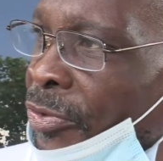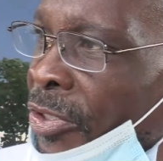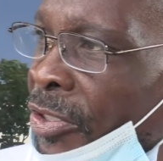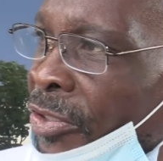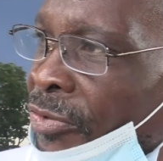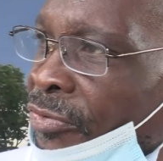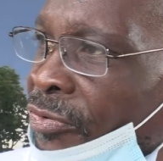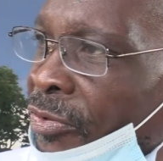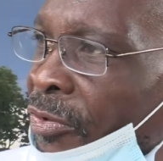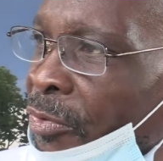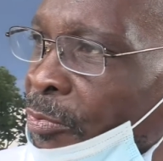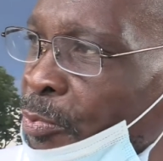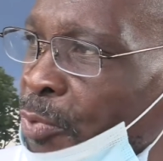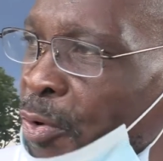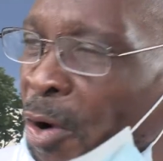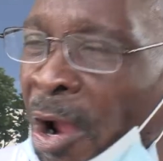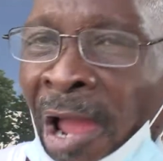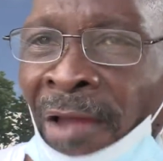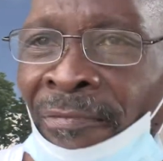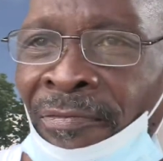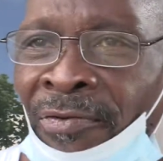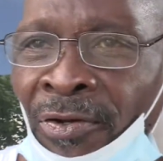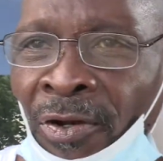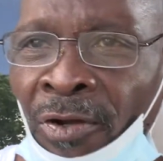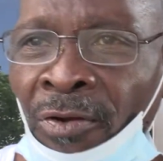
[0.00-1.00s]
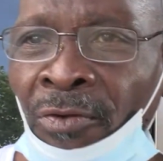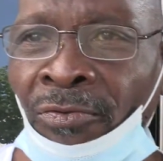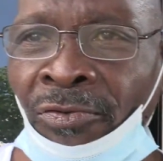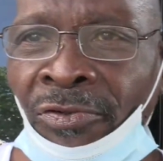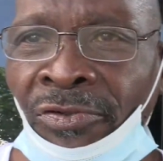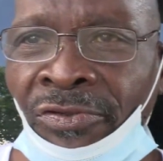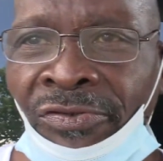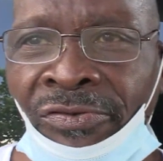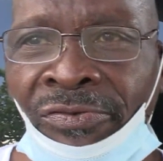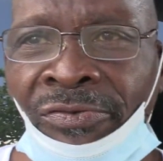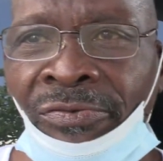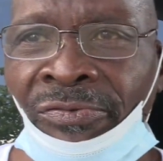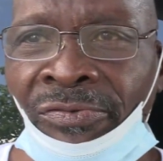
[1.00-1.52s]
just private
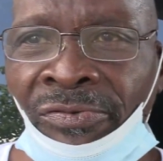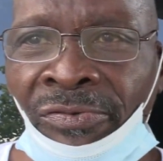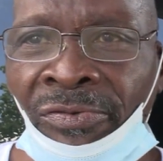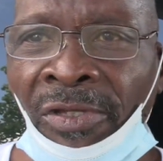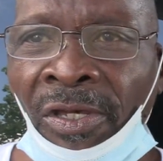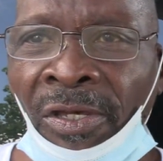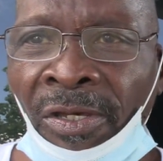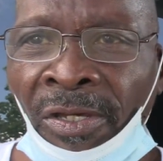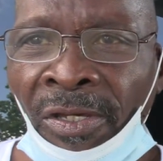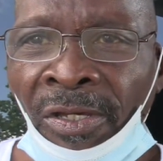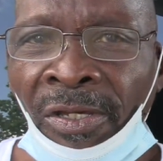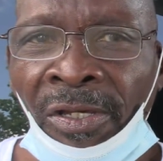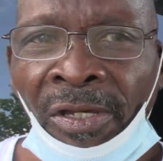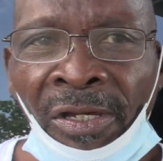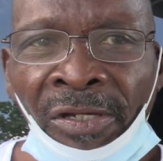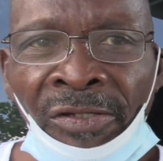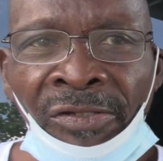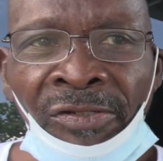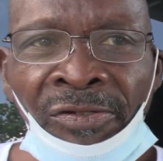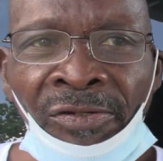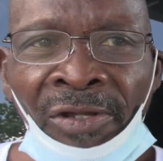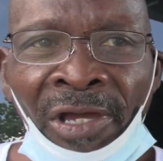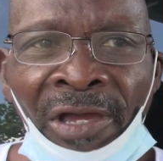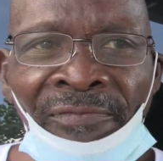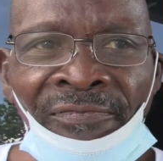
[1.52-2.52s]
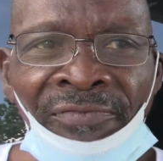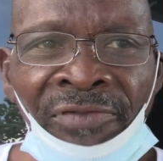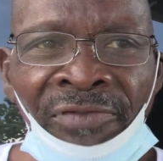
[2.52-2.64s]
owners, you know,